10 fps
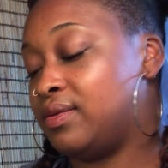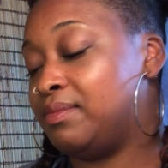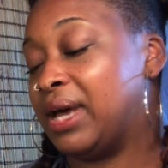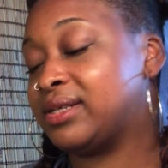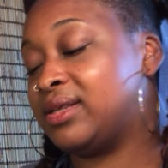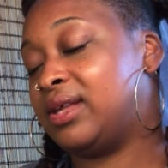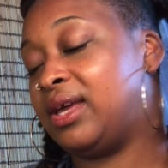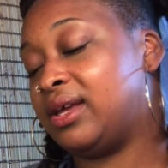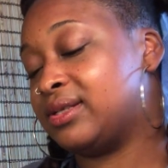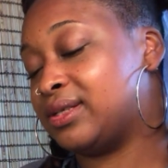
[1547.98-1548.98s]
back to
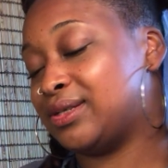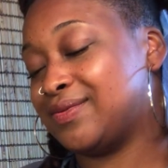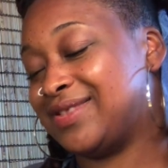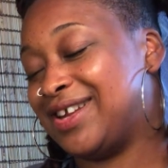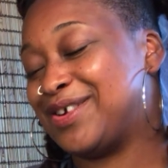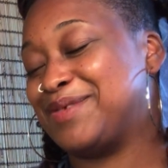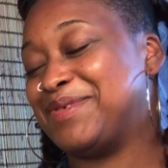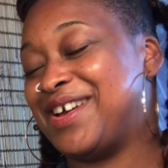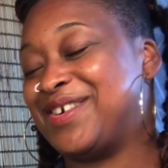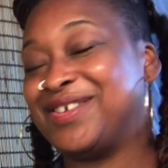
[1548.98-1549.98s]
the eights that are
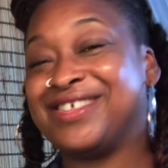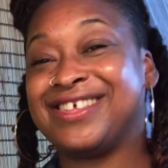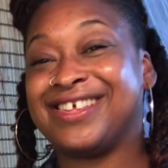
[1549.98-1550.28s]
coming out.